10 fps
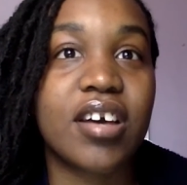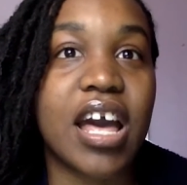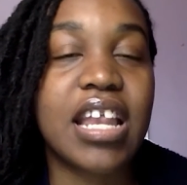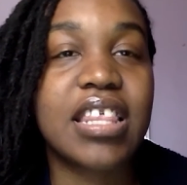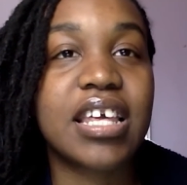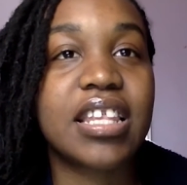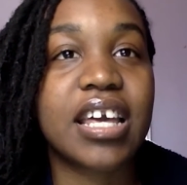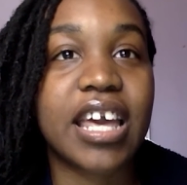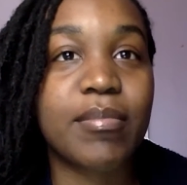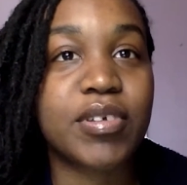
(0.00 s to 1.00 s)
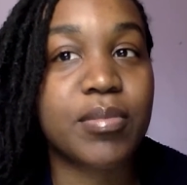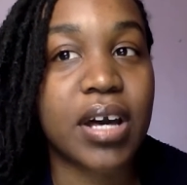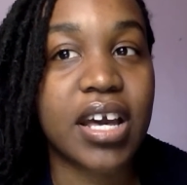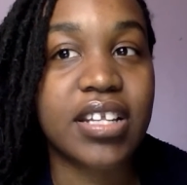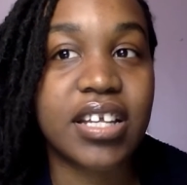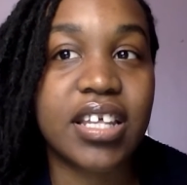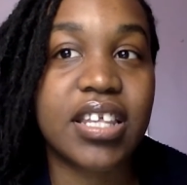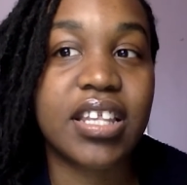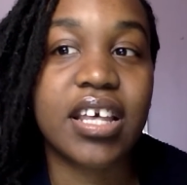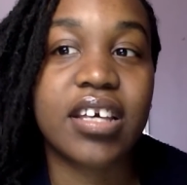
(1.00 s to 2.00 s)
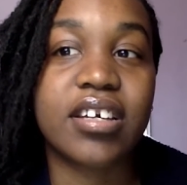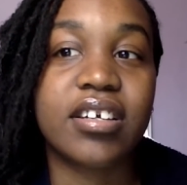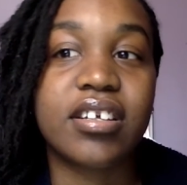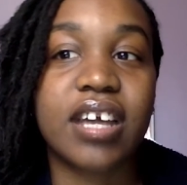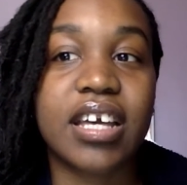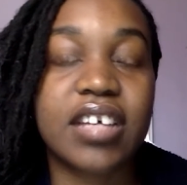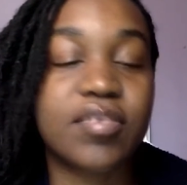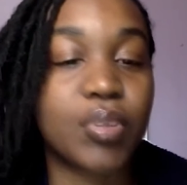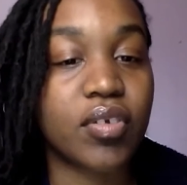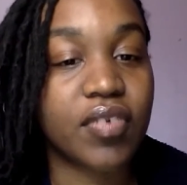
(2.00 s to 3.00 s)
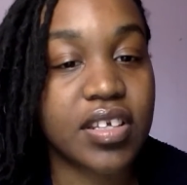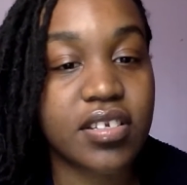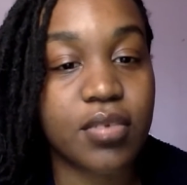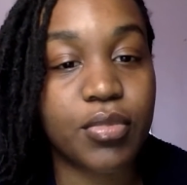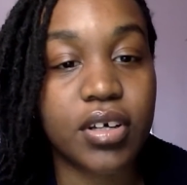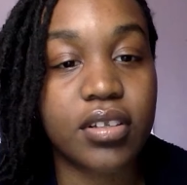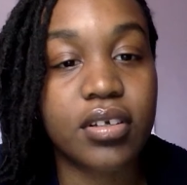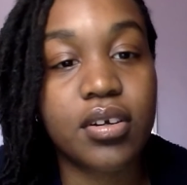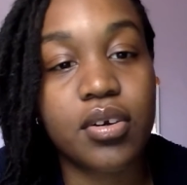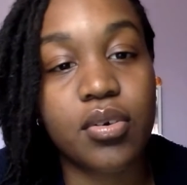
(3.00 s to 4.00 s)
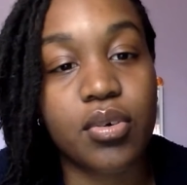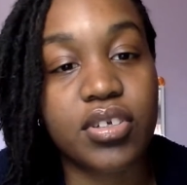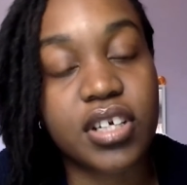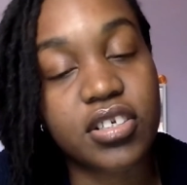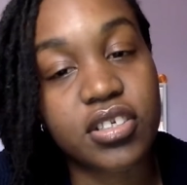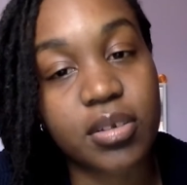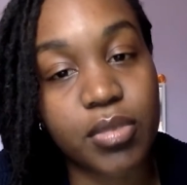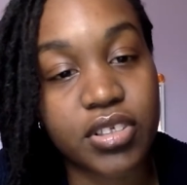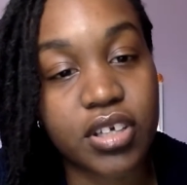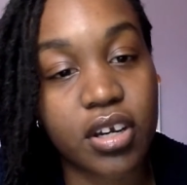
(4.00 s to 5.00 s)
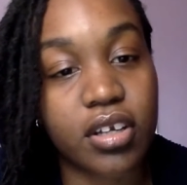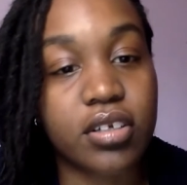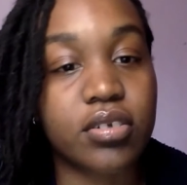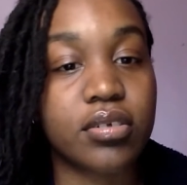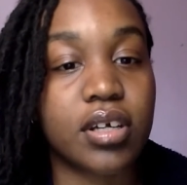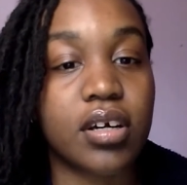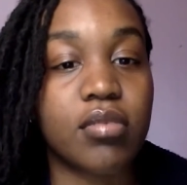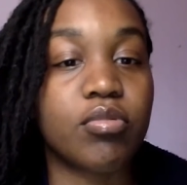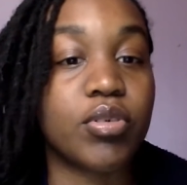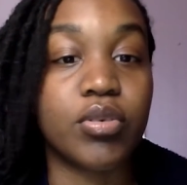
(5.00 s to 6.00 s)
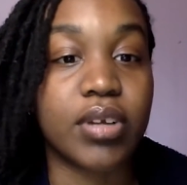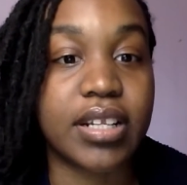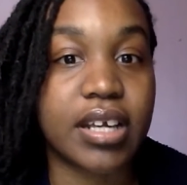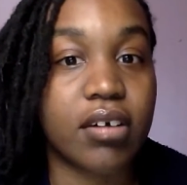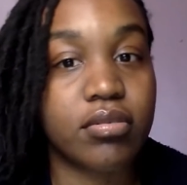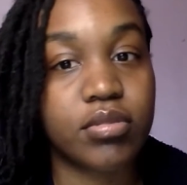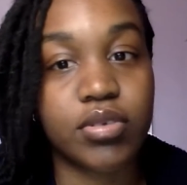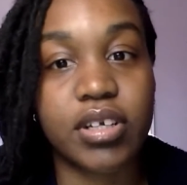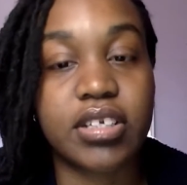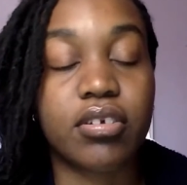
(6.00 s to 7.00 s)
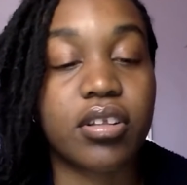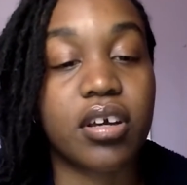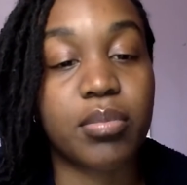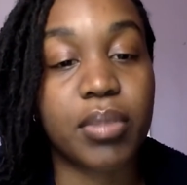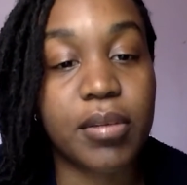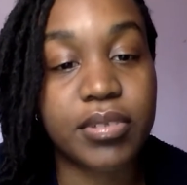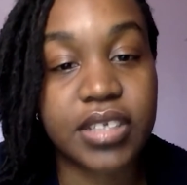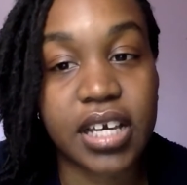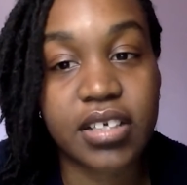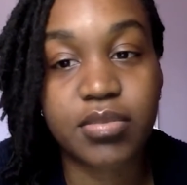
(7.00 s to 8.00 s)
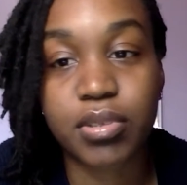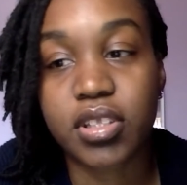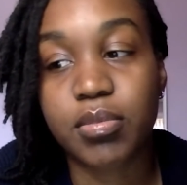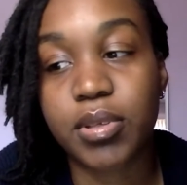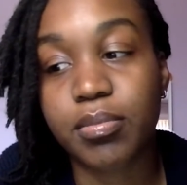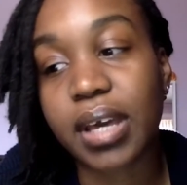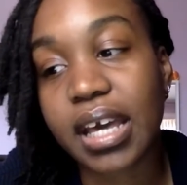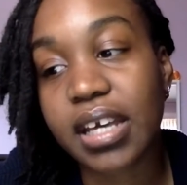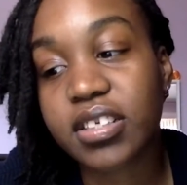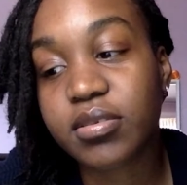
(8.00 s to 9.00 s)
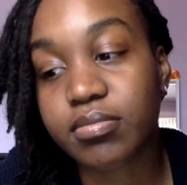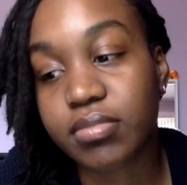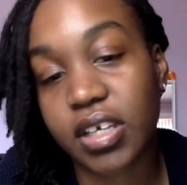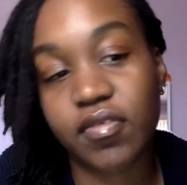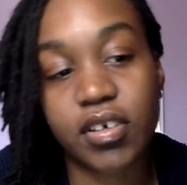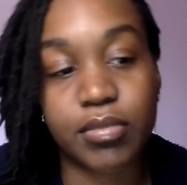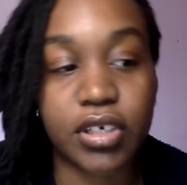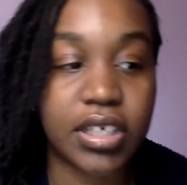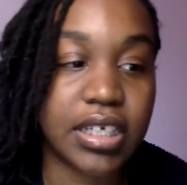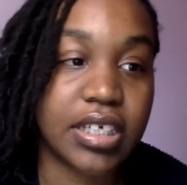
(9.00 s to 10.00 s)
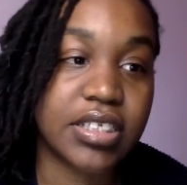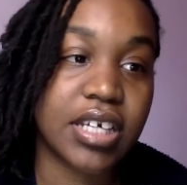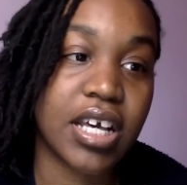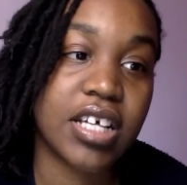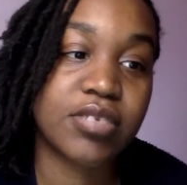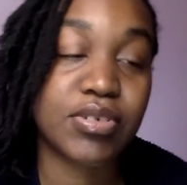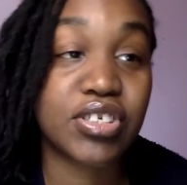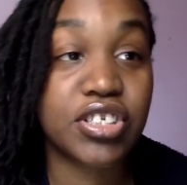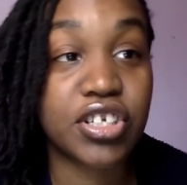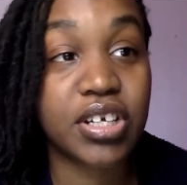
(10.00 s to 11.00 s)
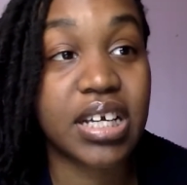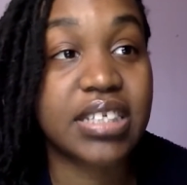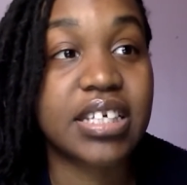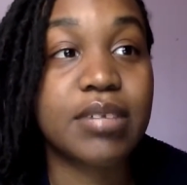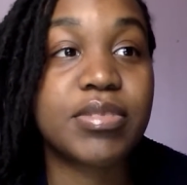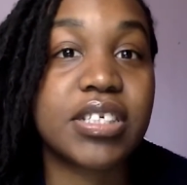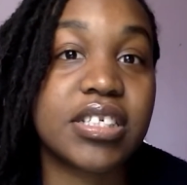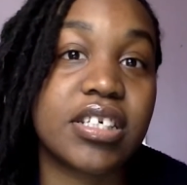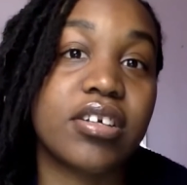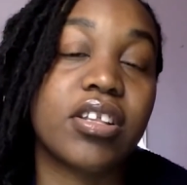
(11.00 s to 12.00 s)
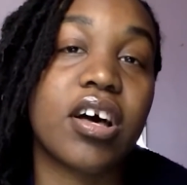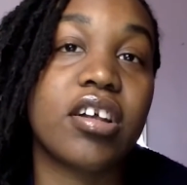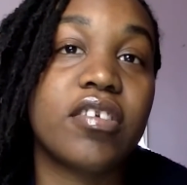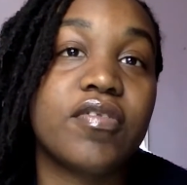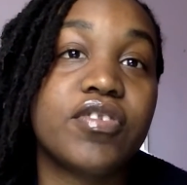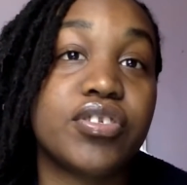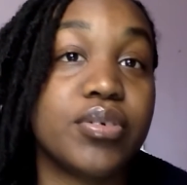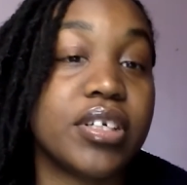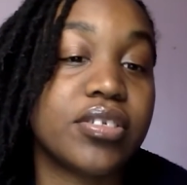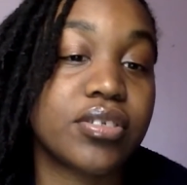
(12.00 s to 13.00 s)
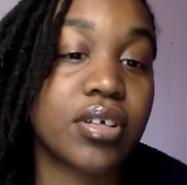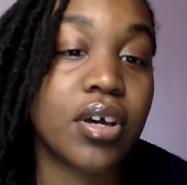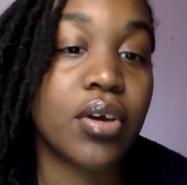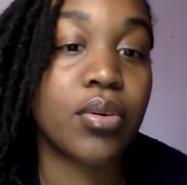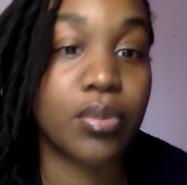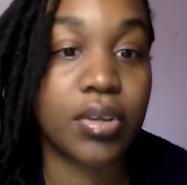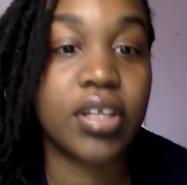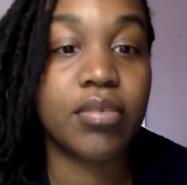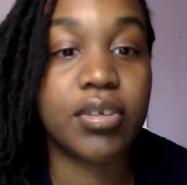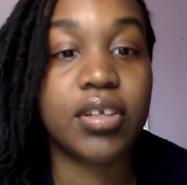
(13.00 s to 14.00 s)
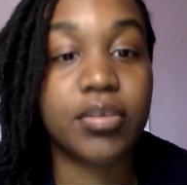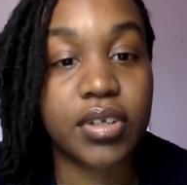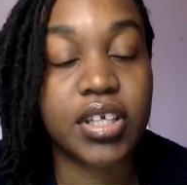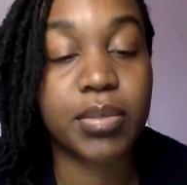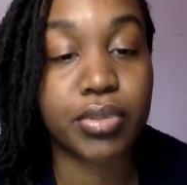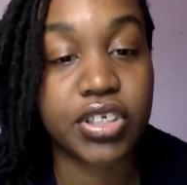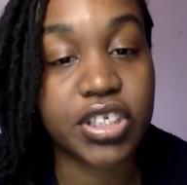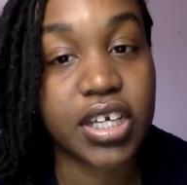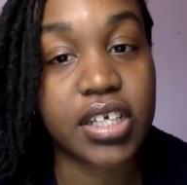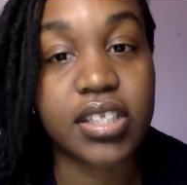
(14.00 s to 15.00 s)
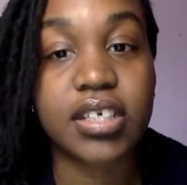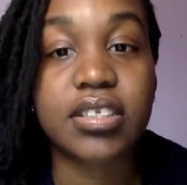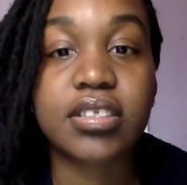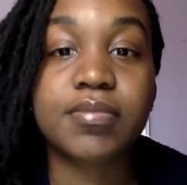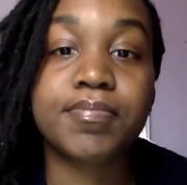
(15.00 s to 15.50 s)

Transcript: anything that came to mind, anything that could, I guess, motivate someone or touch someone's heart, uh, we would write down. We would write down a lot of Bible texts, put them in bags, give them goodies. Especially during exam season, a lot of students really, really, really appreciated this.